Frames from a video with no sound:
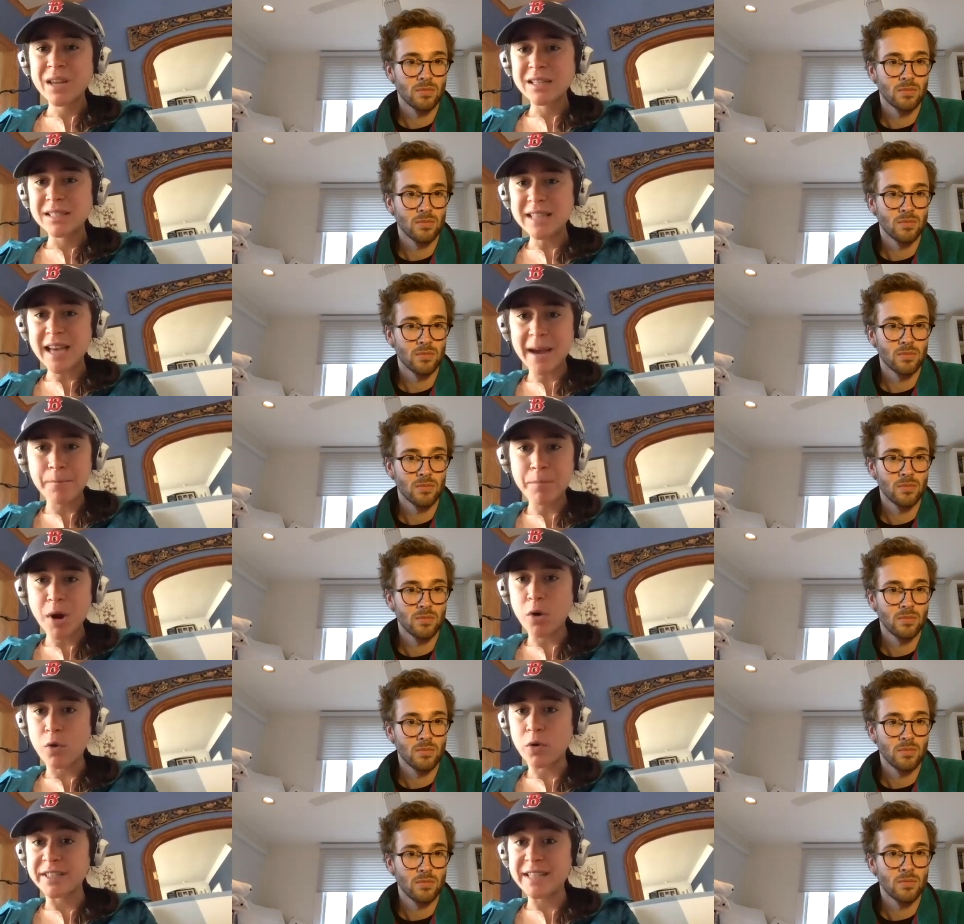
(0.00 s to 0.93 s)
Speaker 1: tempo
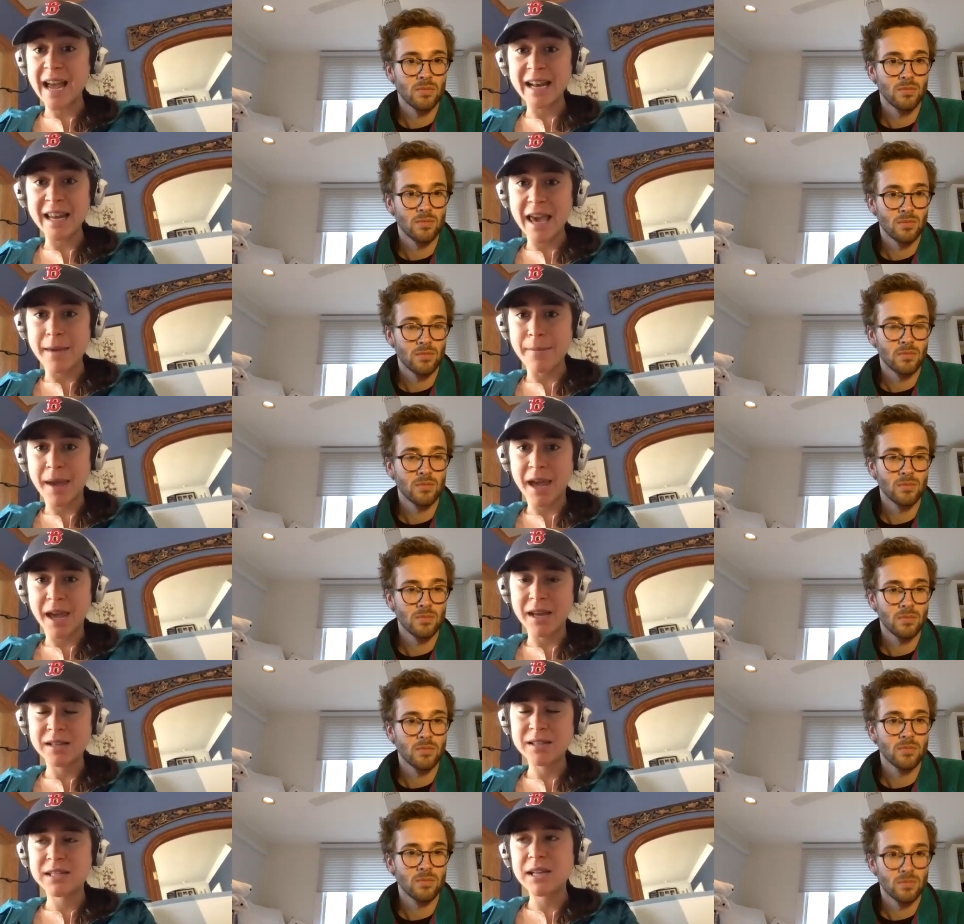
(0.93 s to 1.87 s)
or 10k
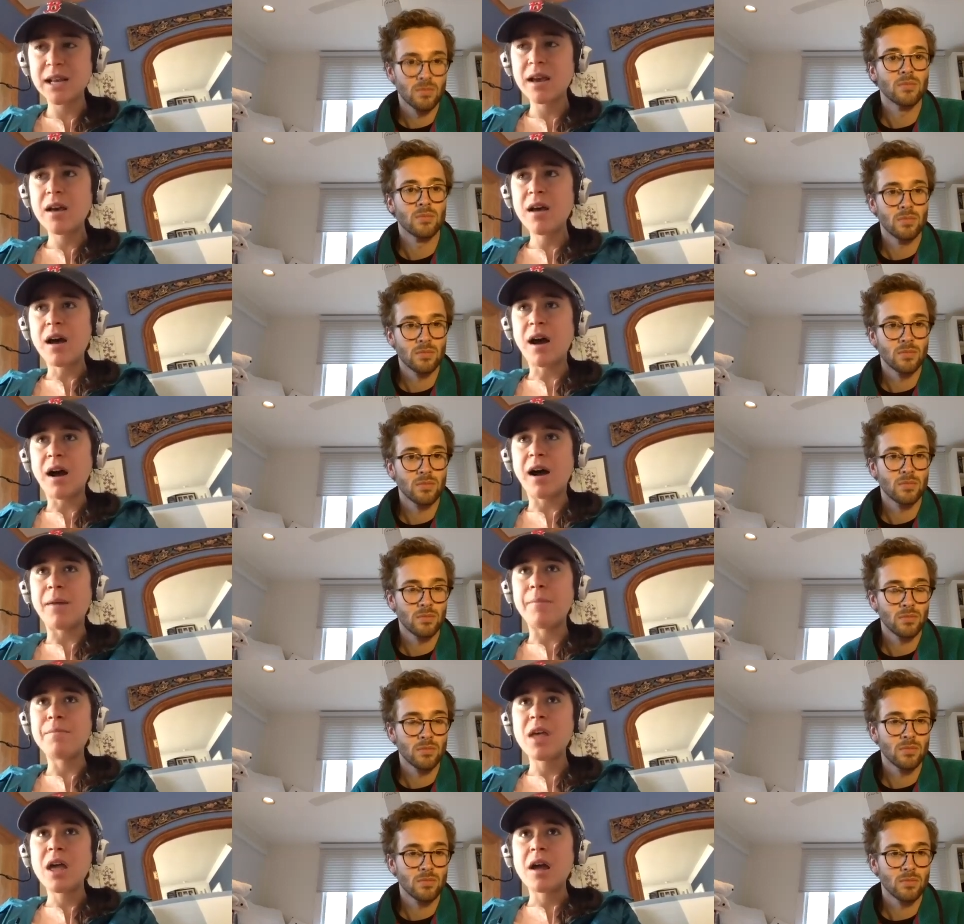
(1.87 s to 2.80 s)
pace um
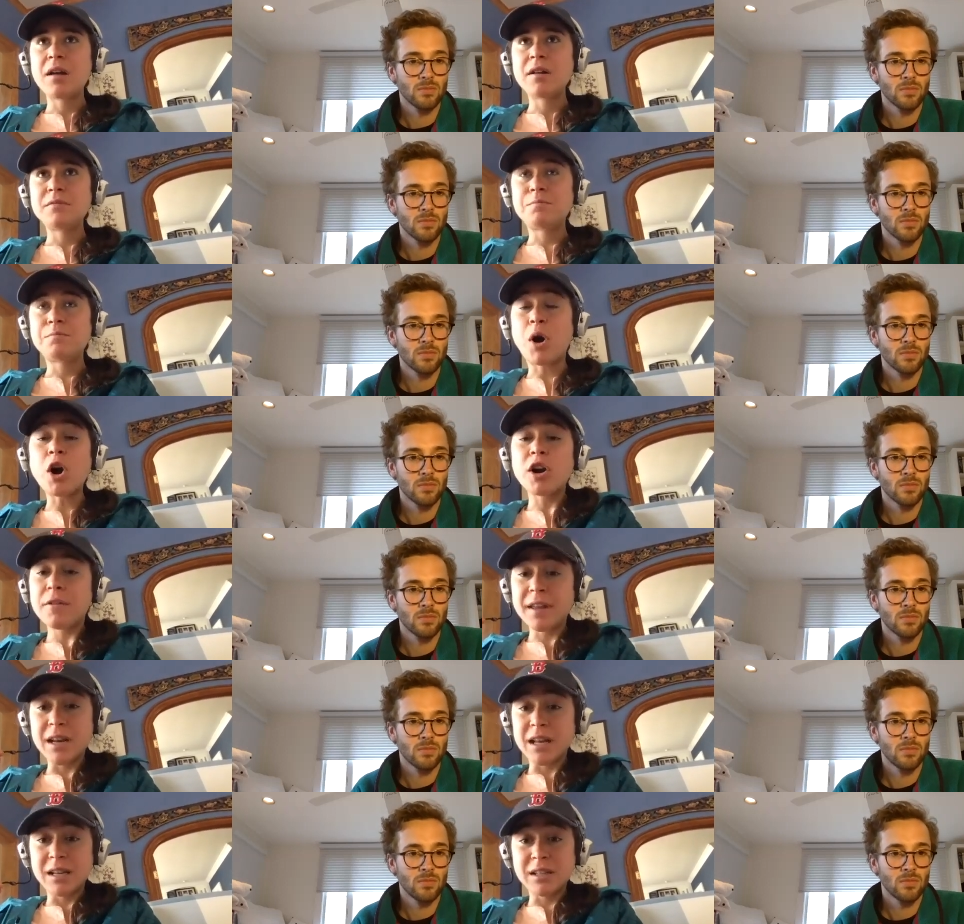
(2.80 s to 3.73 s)
part of
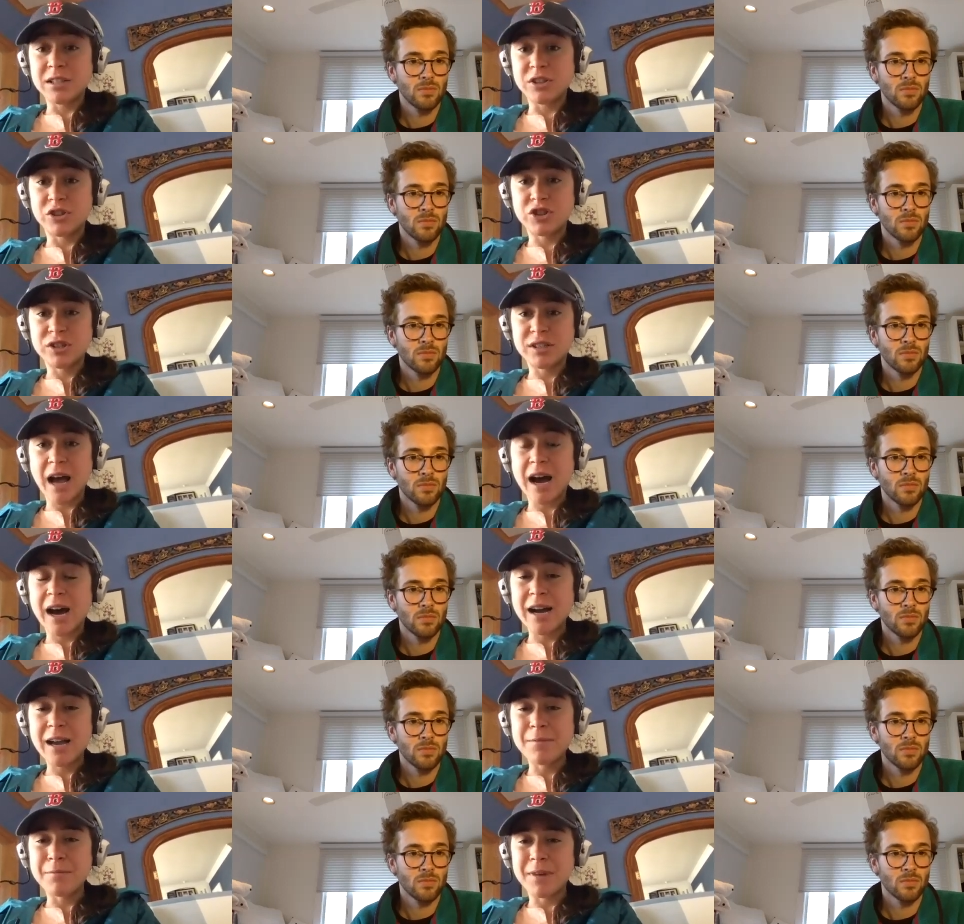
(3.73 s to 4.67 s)
it is is just
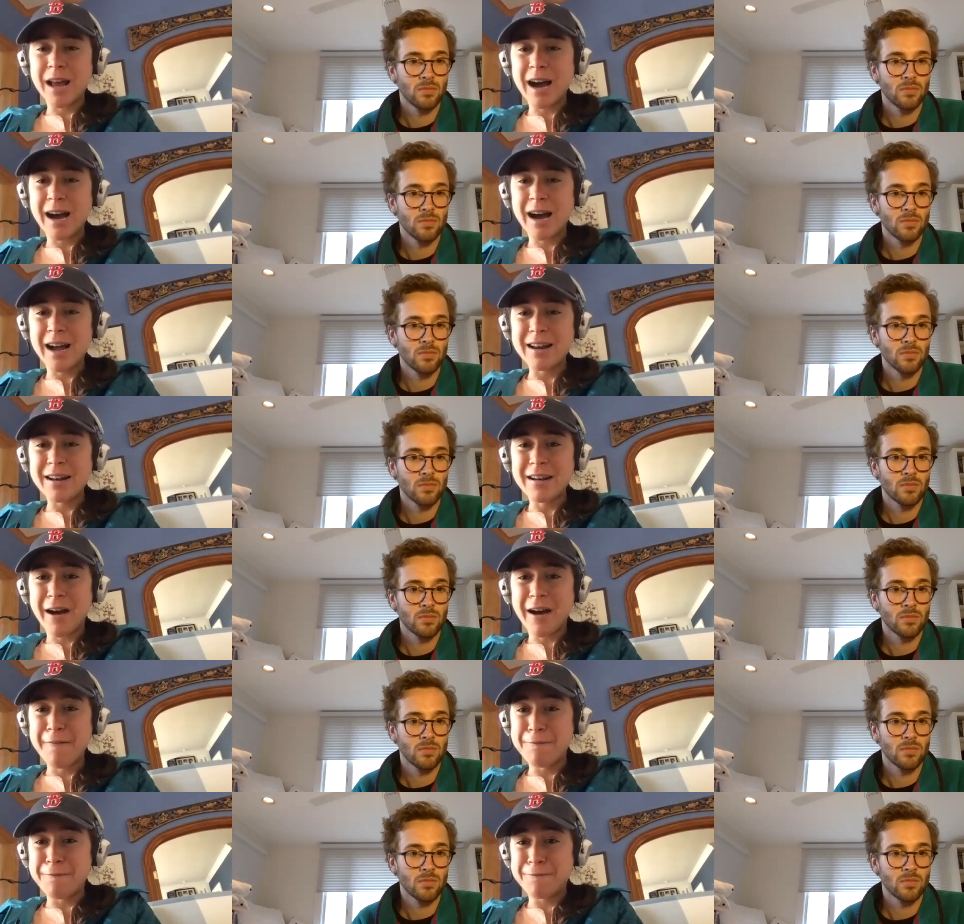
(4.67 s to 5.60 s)
i'm not a
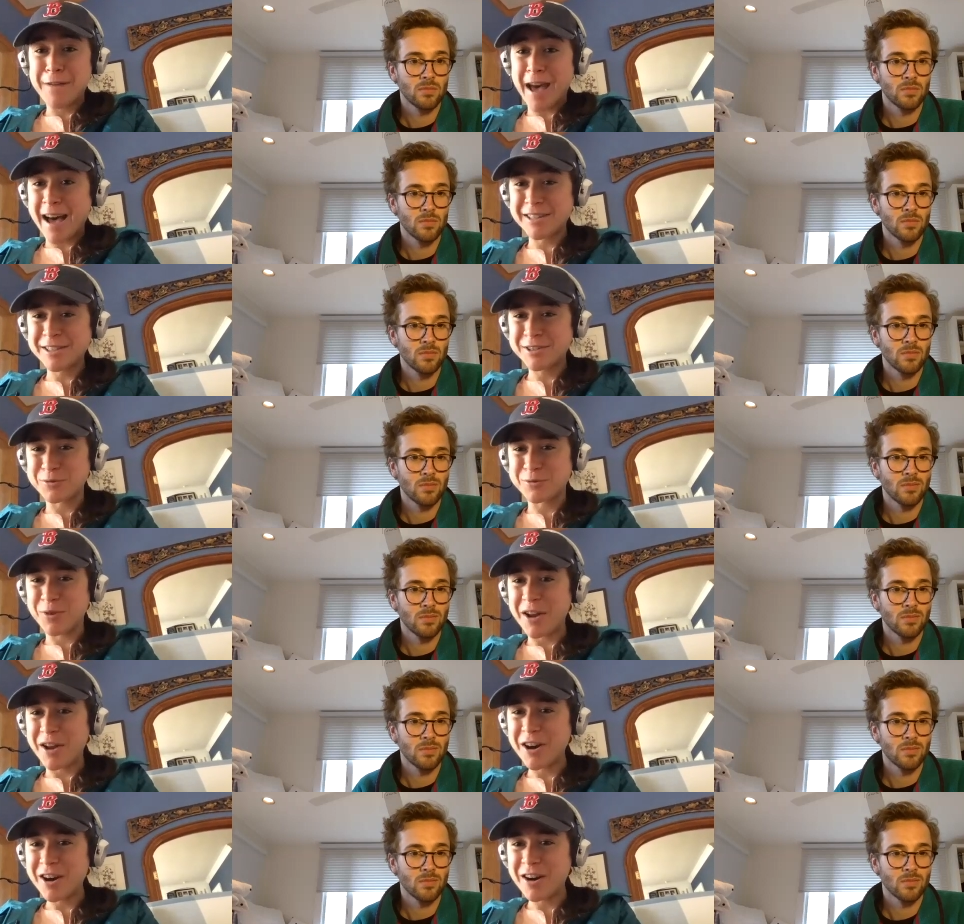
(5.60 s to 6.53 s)
fast
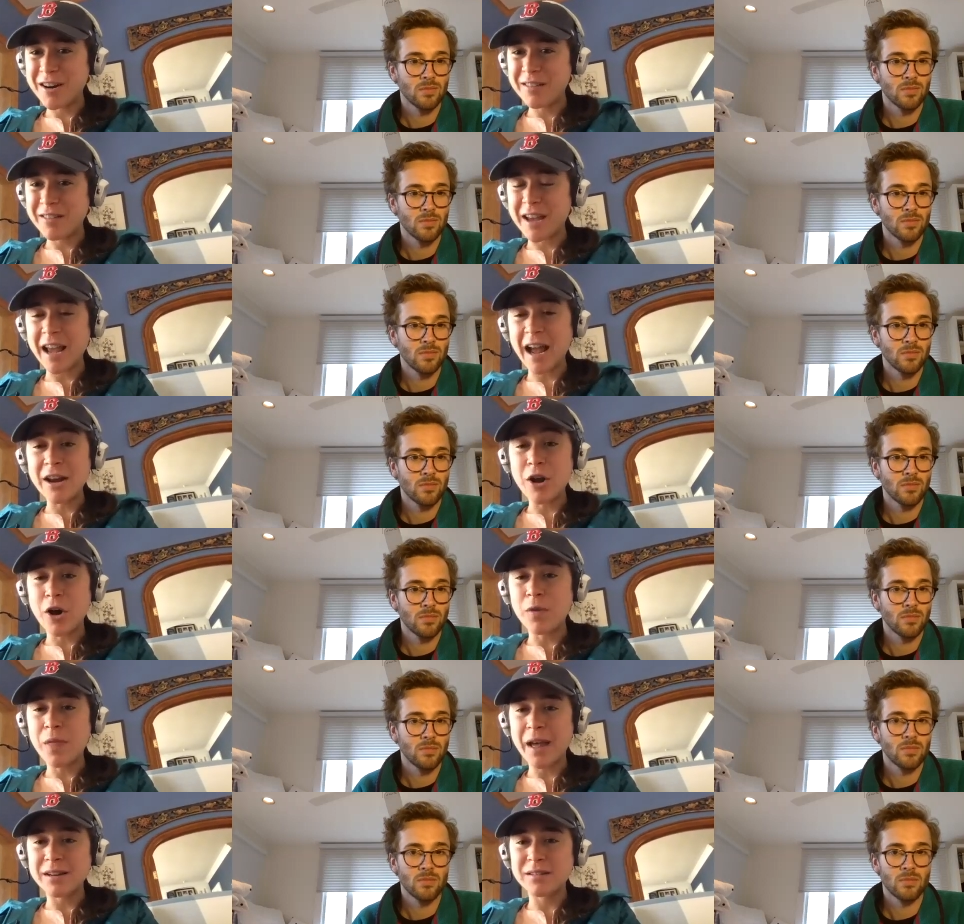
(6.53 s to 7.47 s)
runner like i know
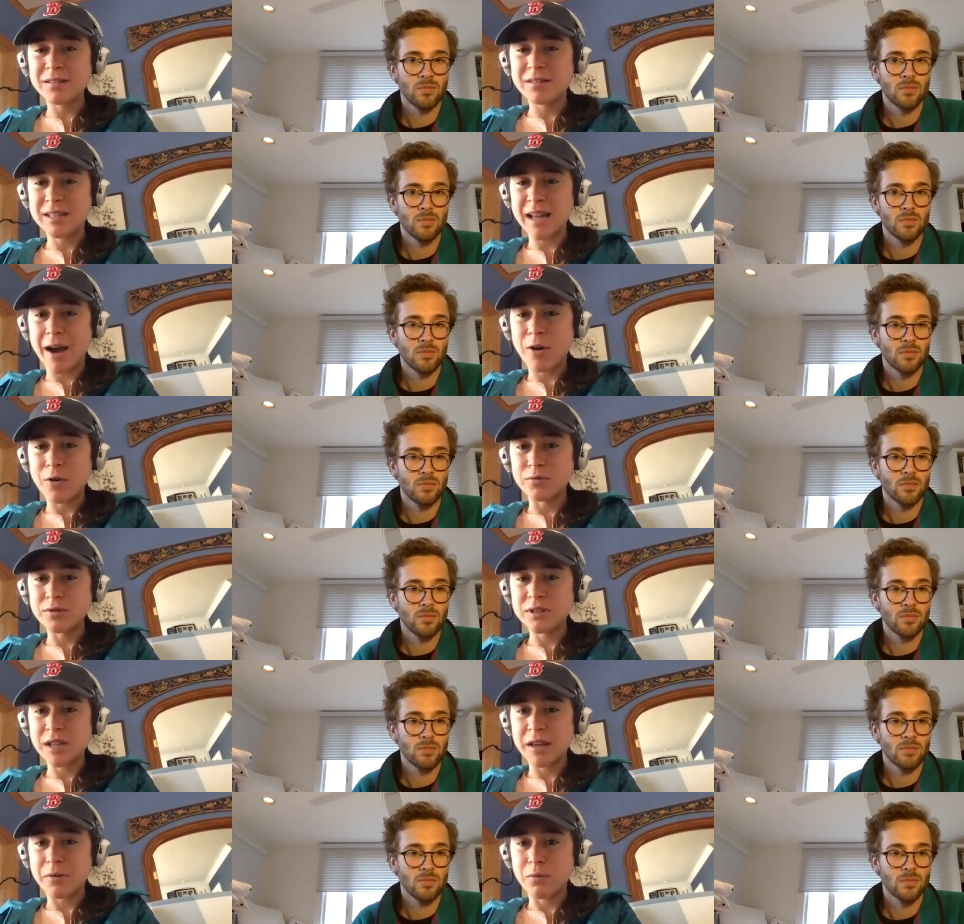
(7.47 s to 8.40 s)
that sounds
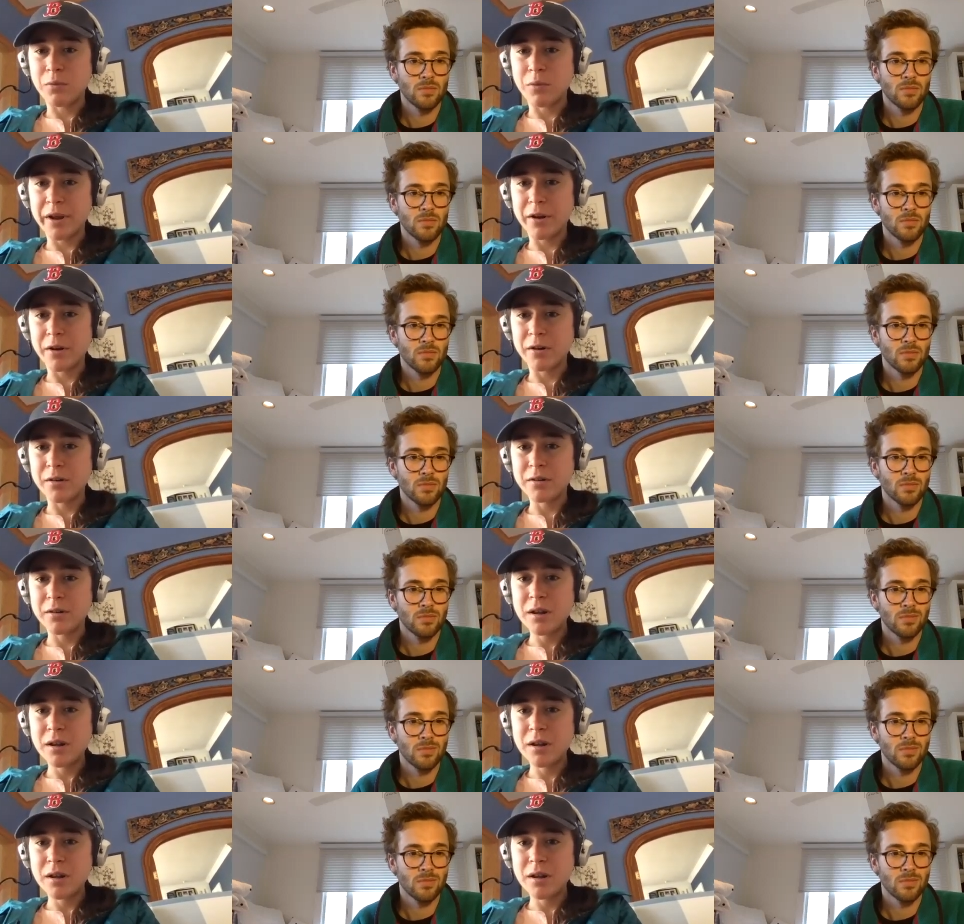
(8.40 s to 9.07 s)
like weird